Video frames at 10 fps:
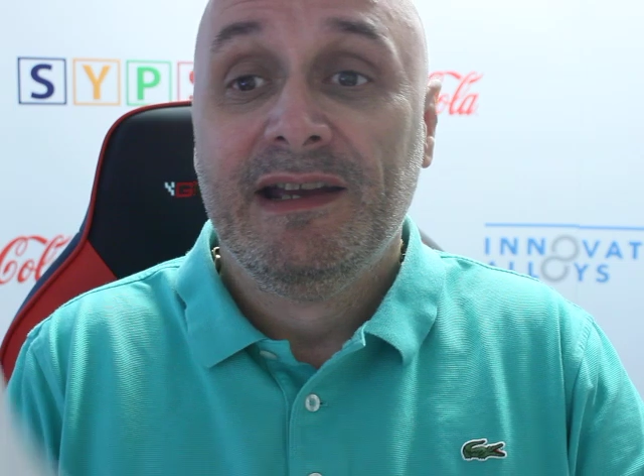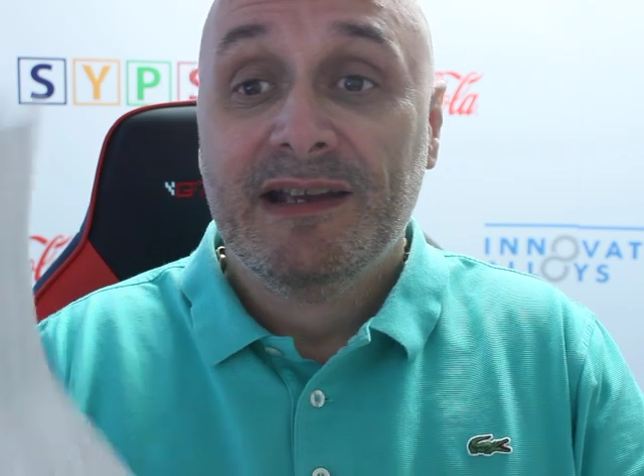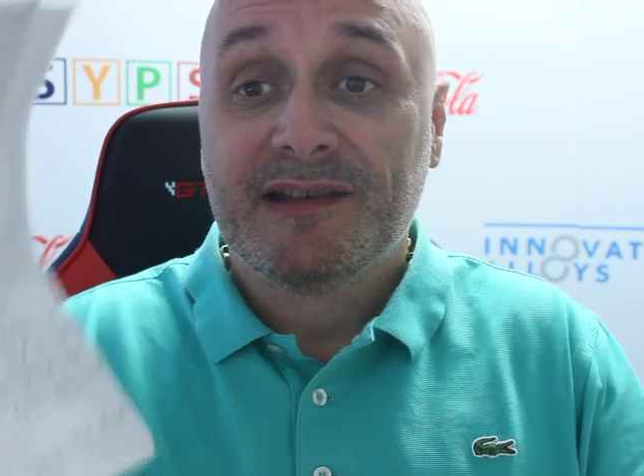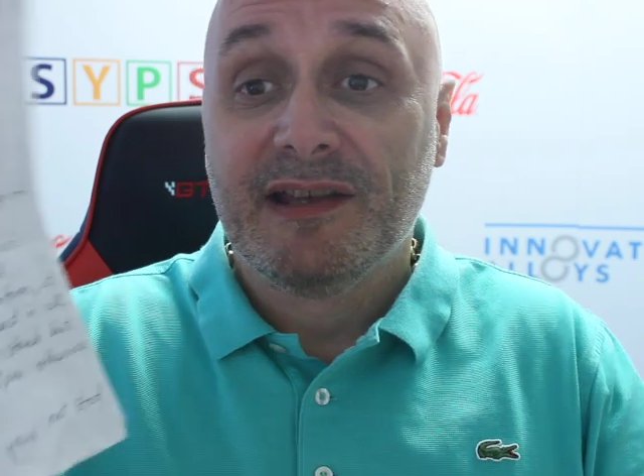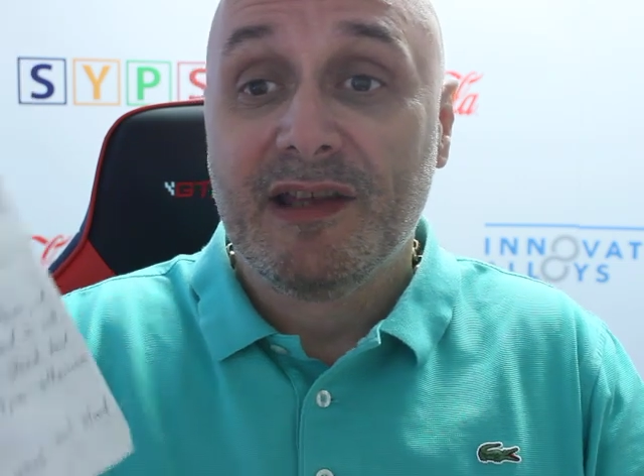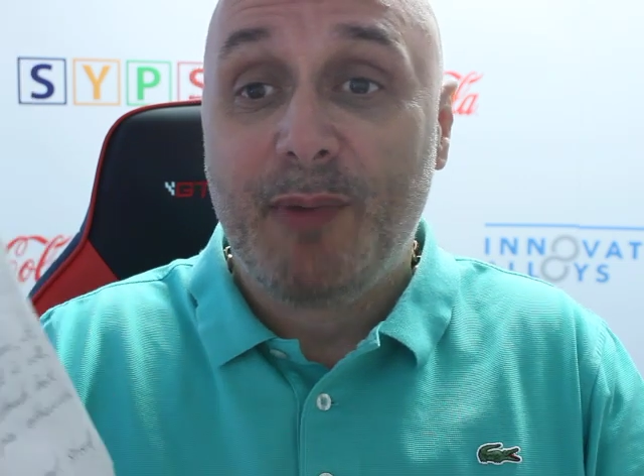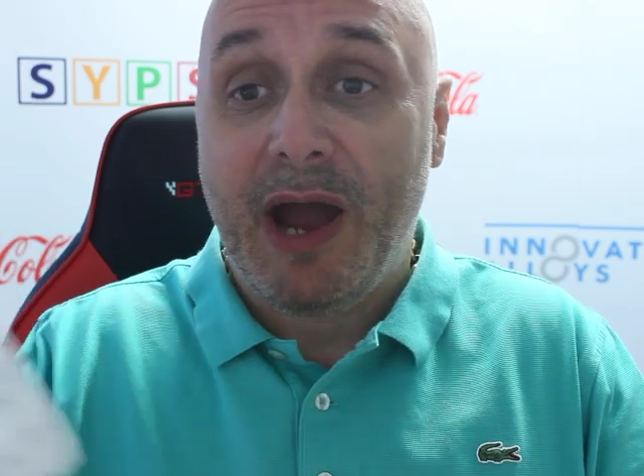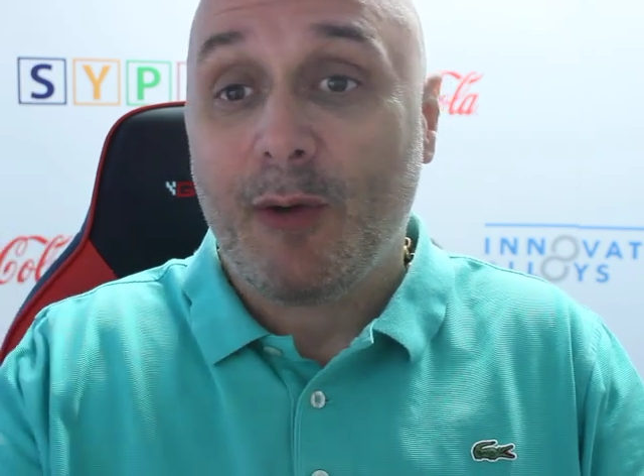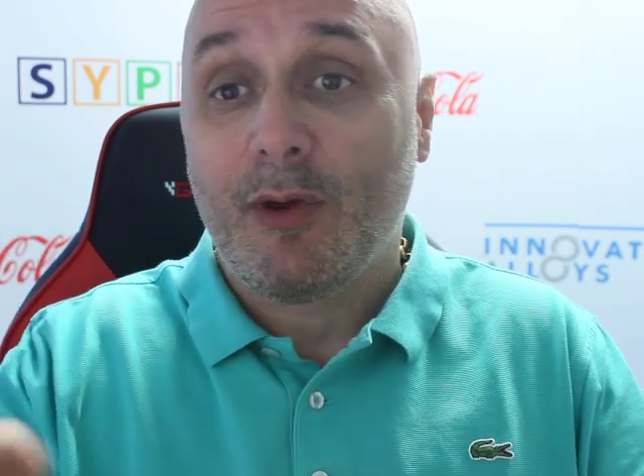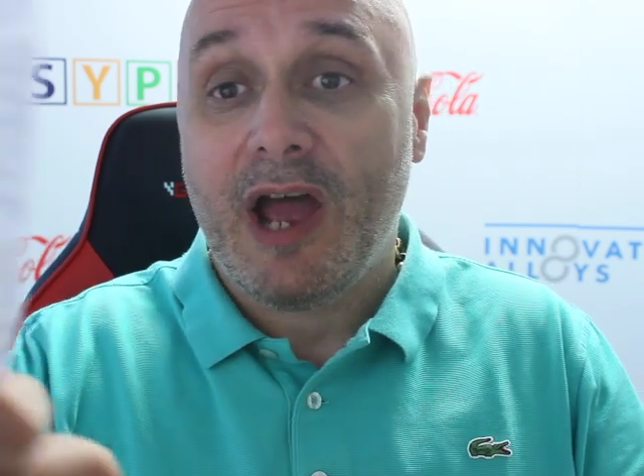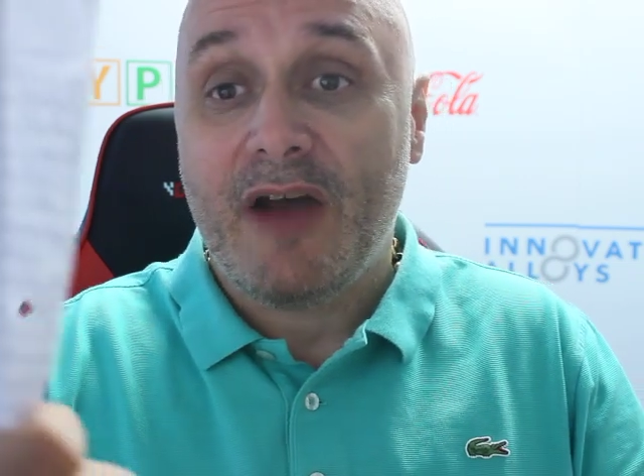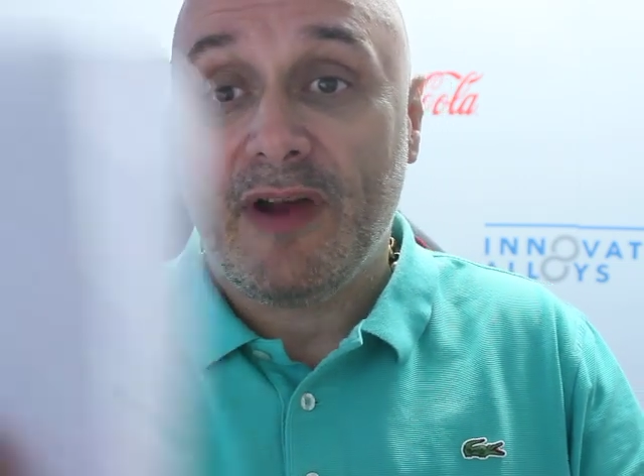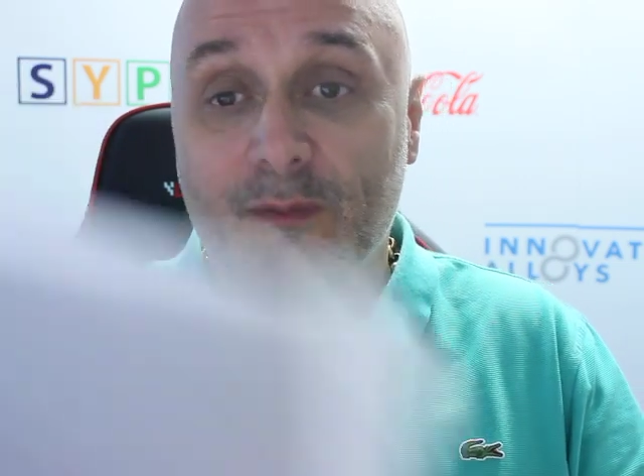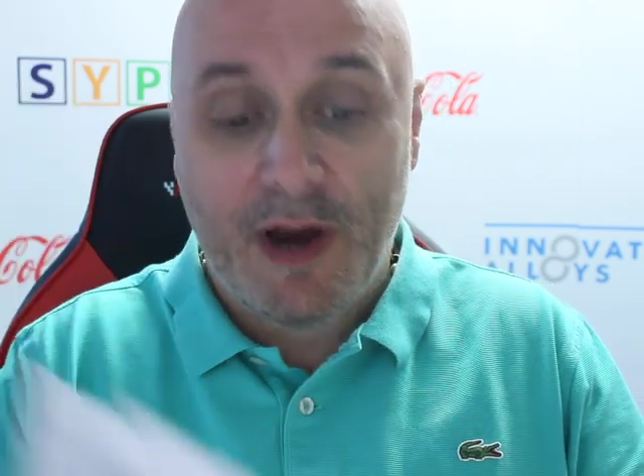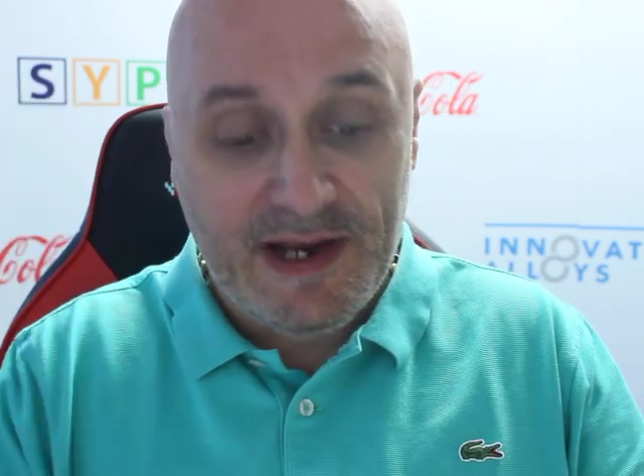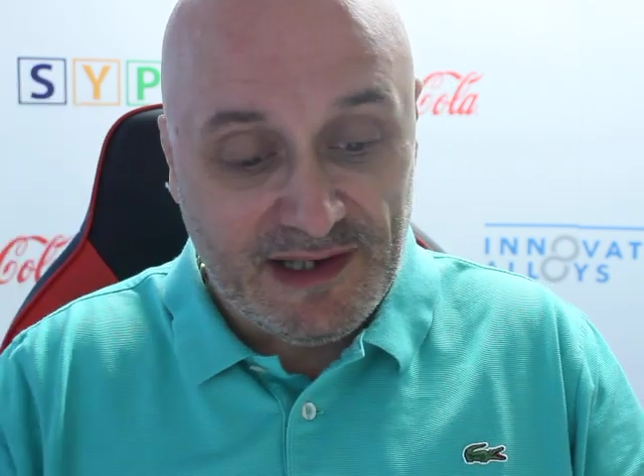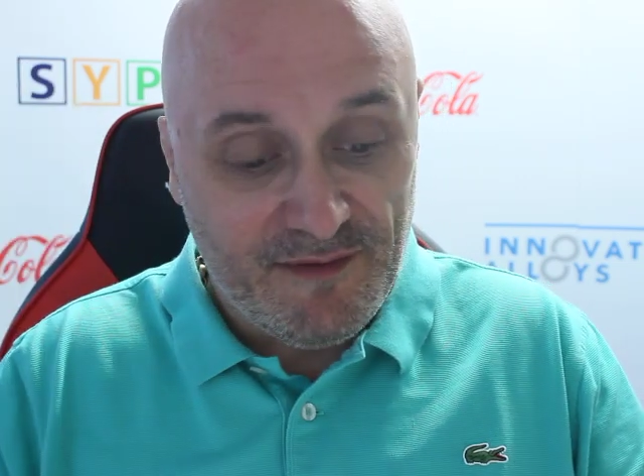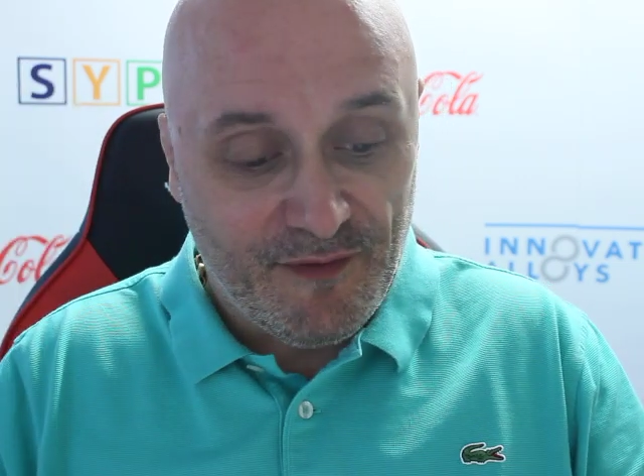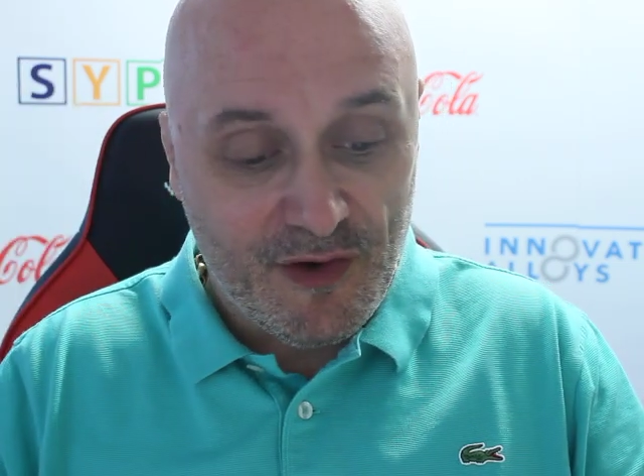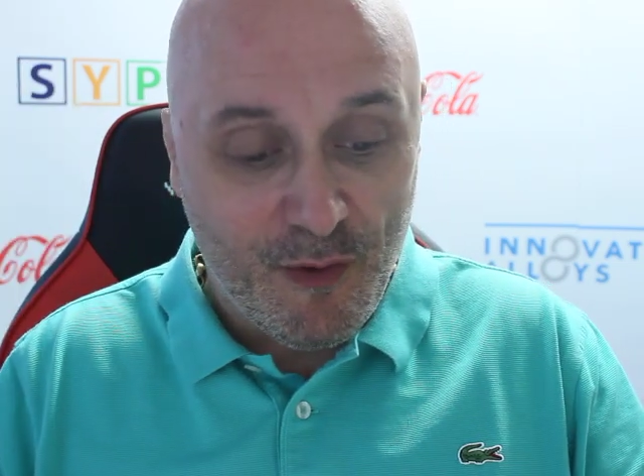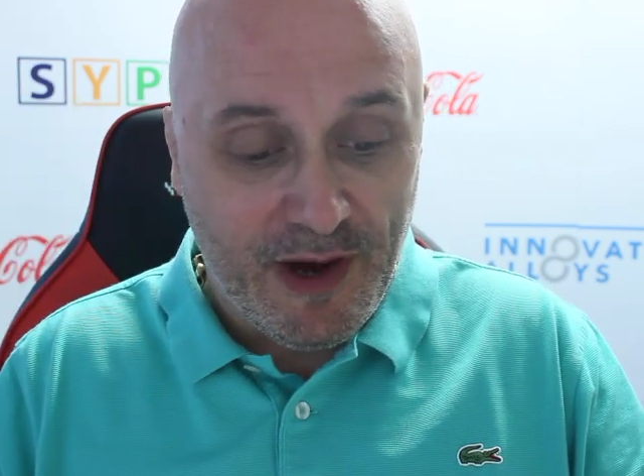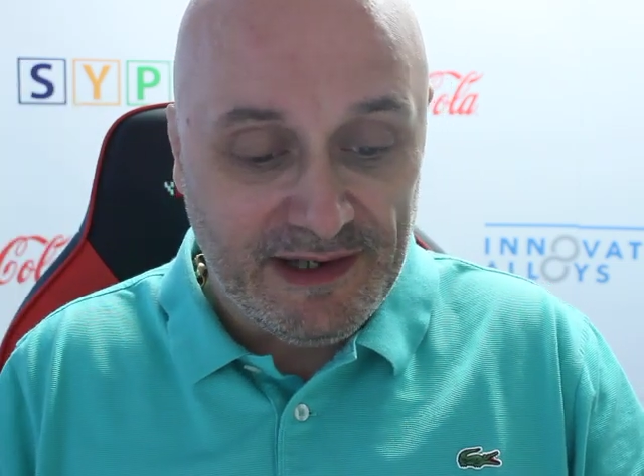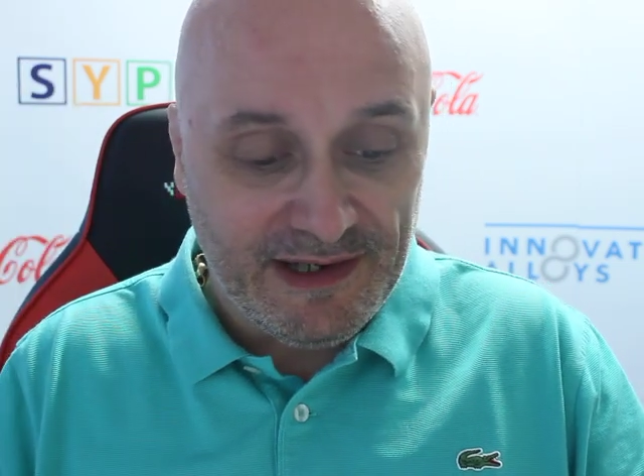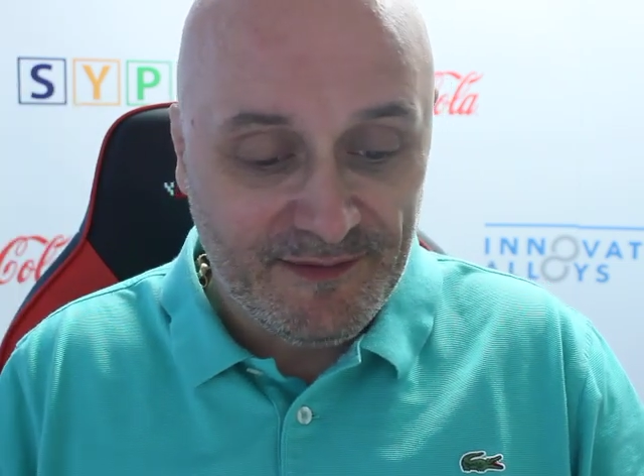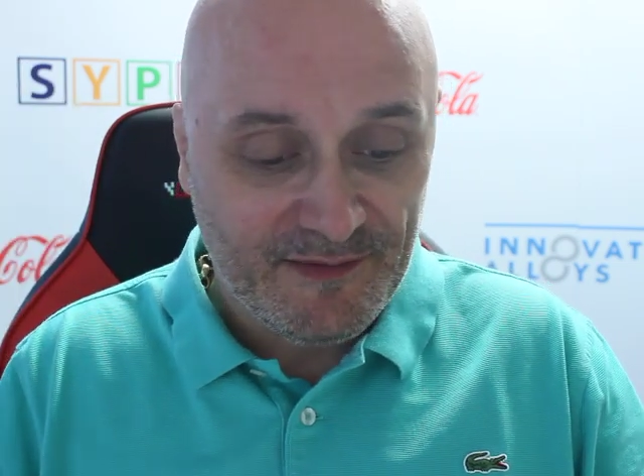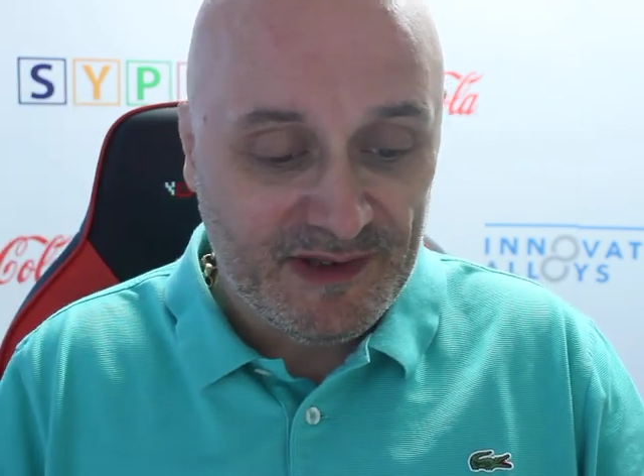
It's at the back where I've had waiting for you, Eddie.